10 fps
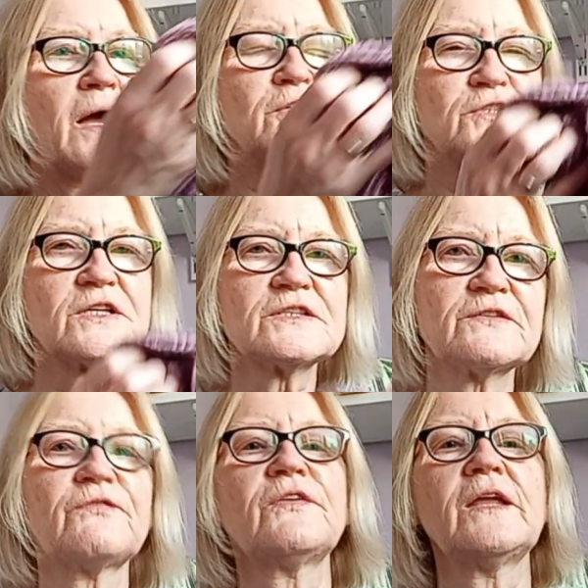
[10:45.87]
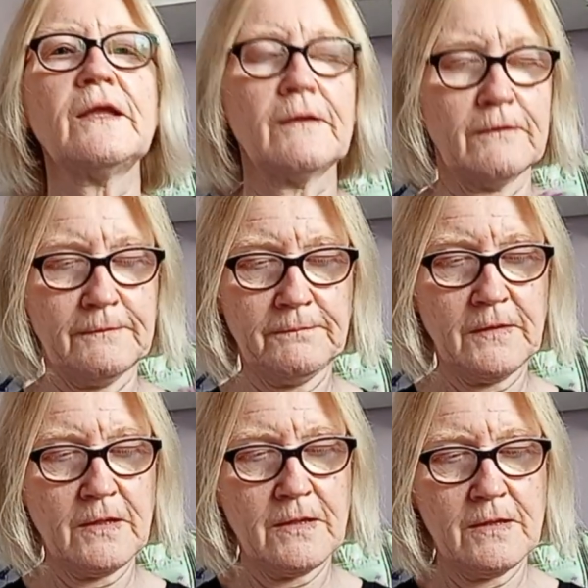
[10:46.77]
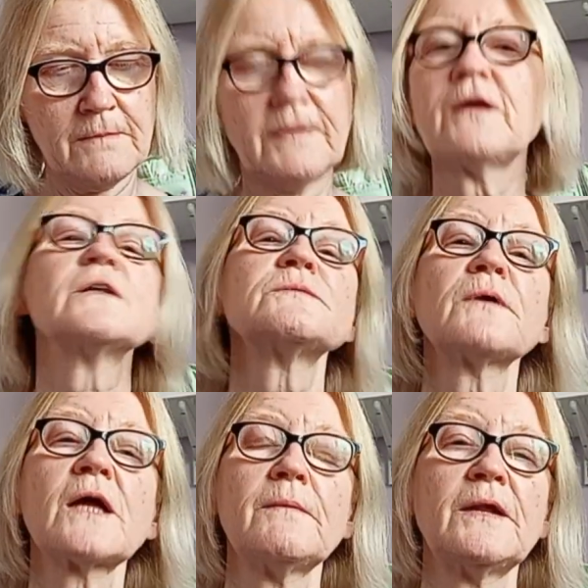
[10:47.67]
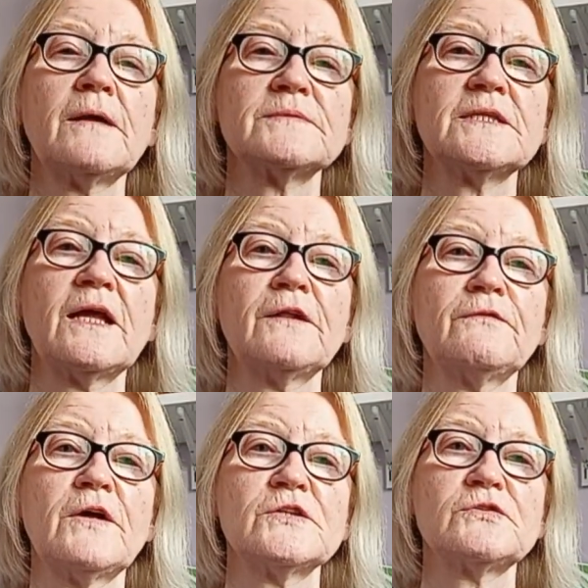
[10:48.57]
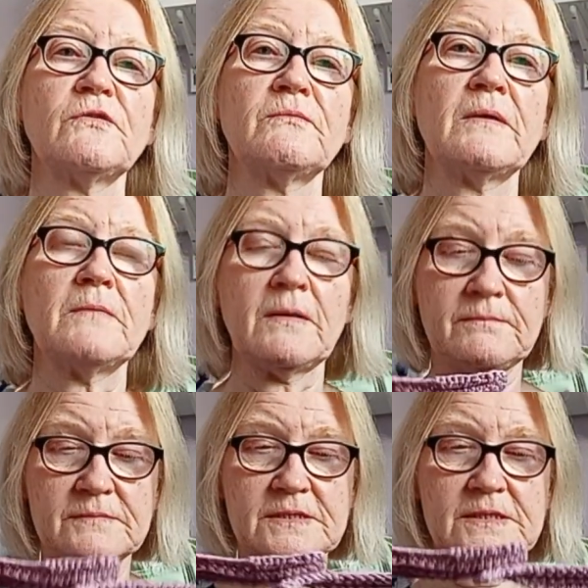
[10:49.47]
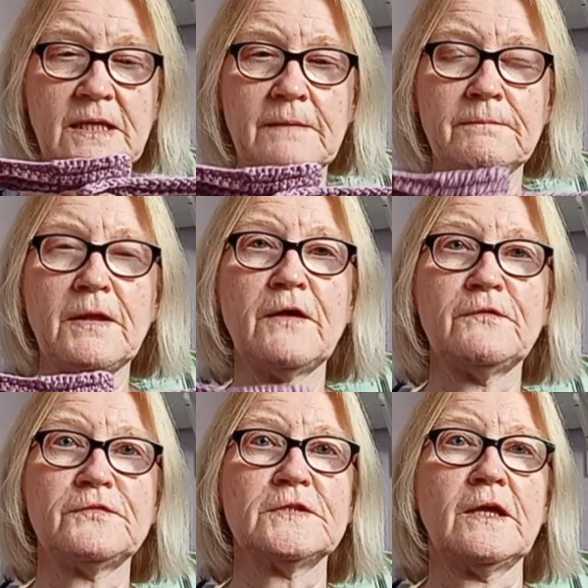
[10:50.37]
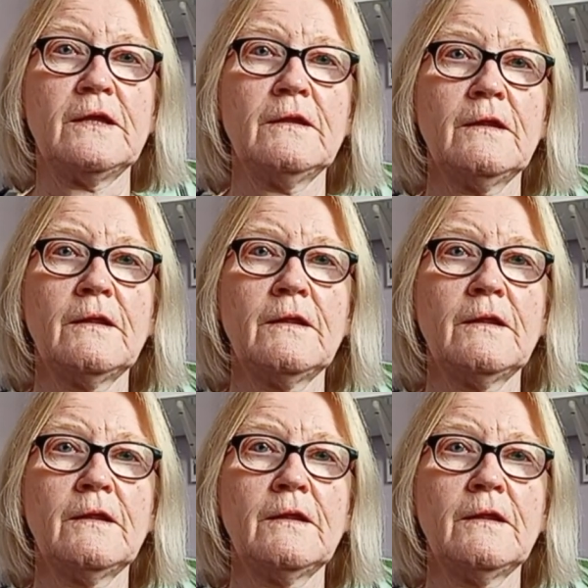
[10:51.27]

I just feel, because we're coming up to the anniversary of my mum's birthday,